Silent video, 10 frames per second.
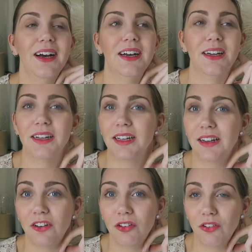
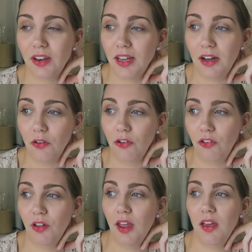And then she was like, yeah, I'll
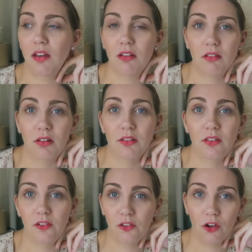just like
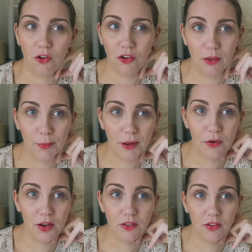talk to him
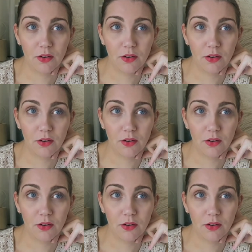about it.